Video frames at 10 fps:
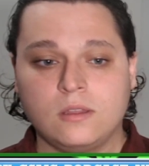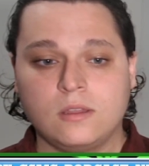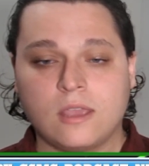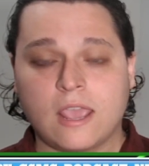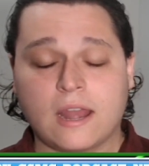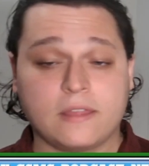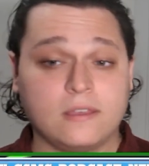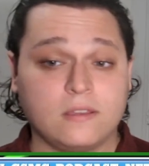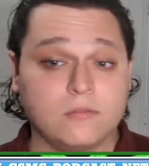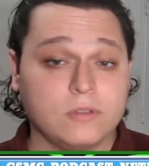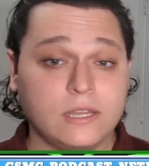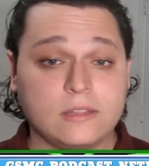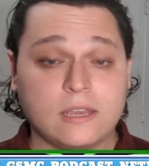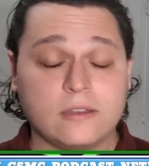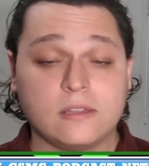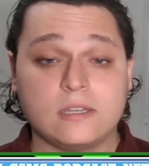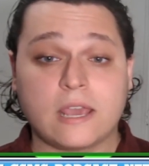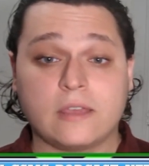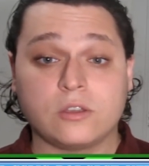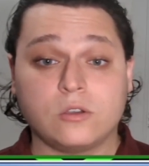And I think really at the end of the day,
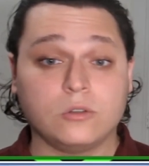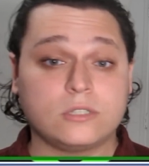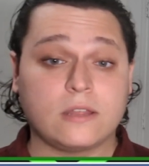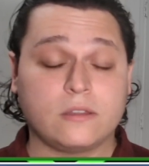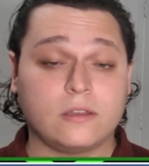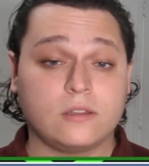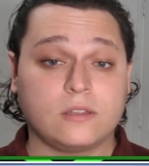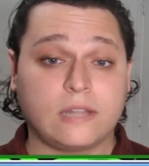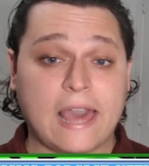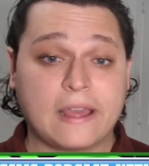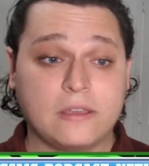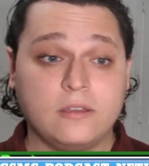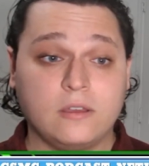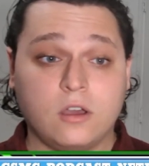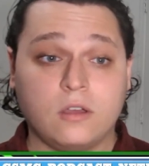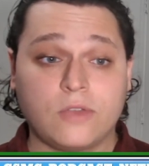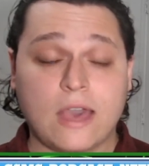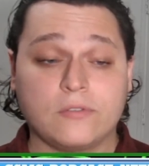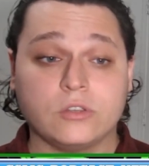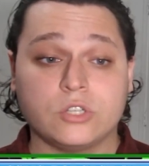the goal the the lack of
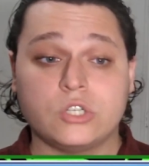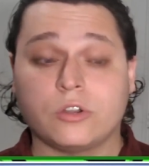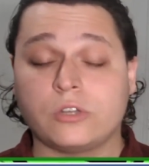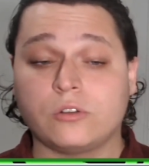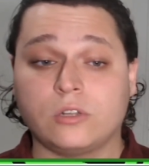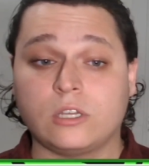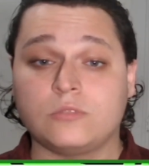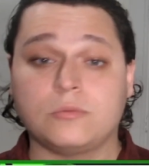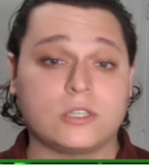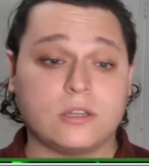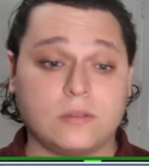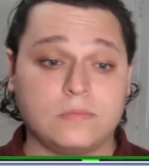having your starting goalie is what's going to